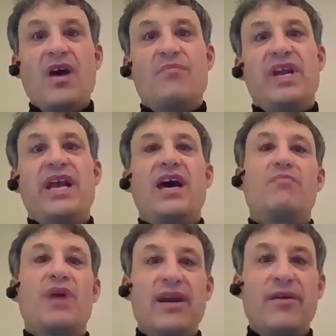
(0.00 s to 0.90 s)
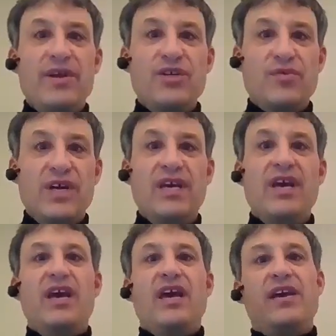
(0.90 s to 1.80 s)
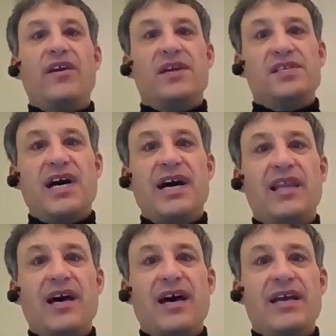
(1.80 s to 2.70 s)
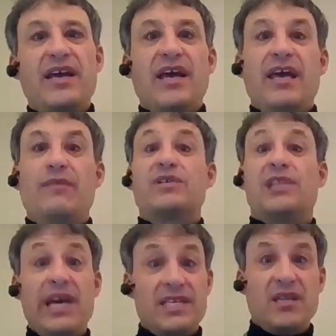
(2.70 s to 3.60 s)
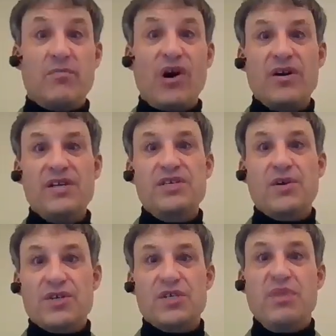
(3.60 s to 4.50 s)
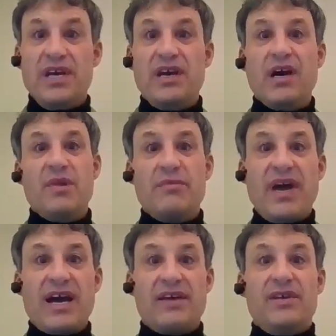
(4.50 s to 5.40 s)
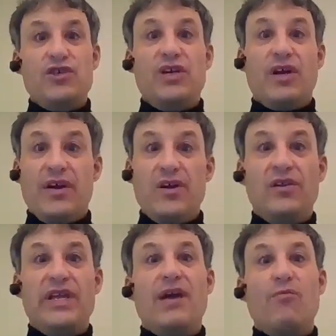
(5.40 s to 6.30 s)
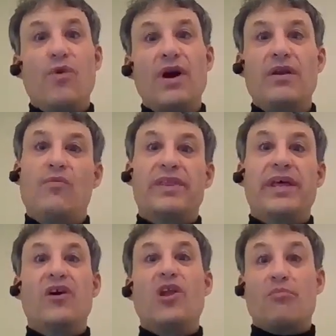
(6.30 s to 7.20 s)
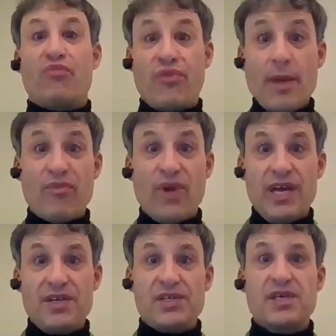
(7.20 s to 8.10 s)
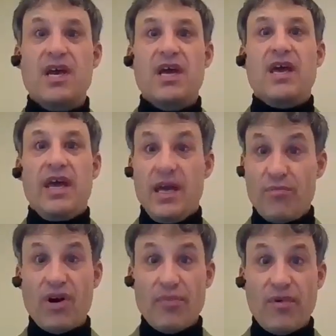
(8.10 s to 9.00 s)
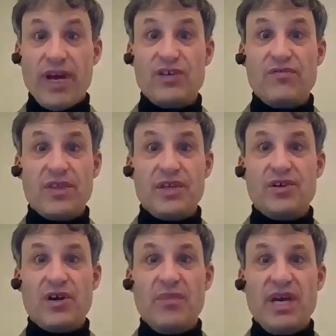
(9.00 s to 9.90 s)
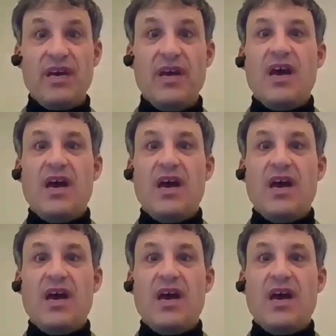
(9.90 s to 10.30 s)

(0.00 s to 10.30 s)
But he had a minor injury. He got sidelined. He was late to the party, so to speak, coming back this year. He only had one, what they call a prep race in preparation for the Derby.